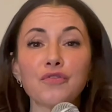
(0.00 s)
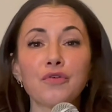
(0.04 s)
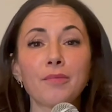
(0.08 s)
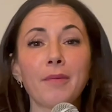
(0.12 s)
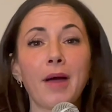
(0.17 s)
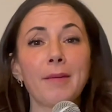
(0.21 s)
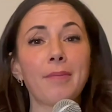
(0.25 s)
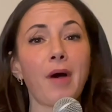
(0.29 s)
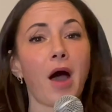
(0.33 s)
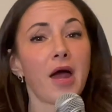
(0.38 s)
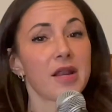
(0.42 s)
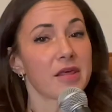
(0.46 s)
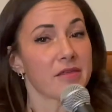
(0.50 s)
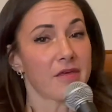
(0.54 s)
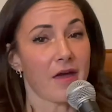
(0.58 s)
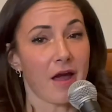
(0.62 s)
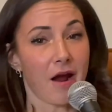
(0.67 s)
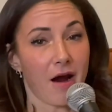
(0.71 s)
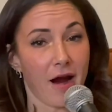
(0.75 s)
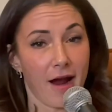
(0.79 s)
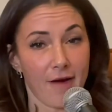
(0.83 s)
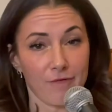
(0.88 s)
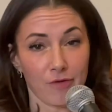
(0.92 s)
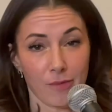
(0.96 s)
for my body
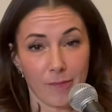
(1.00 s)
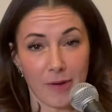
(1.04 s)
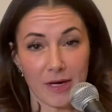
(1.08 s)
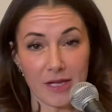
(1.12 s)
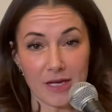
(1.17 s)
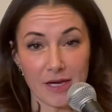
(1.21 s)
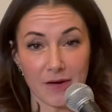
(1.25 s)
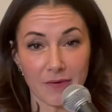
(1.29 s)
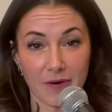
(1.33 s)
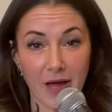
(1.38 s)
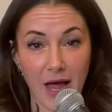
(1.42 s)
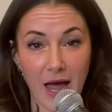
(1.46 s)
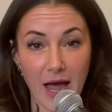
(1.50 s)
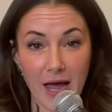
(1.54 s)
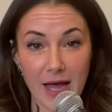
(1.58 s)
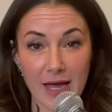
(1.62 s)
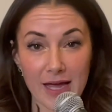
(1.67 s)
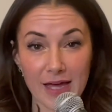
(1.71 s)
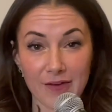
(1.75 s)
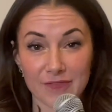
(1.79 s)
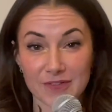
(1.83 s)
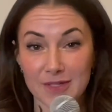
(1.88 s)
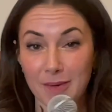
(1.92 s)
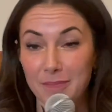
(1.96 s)
there, everybody,
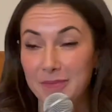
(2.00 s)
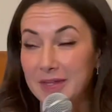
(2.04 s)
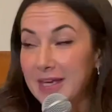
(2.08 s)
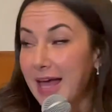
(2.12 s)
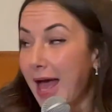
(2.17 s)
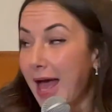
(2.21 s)
okay? If something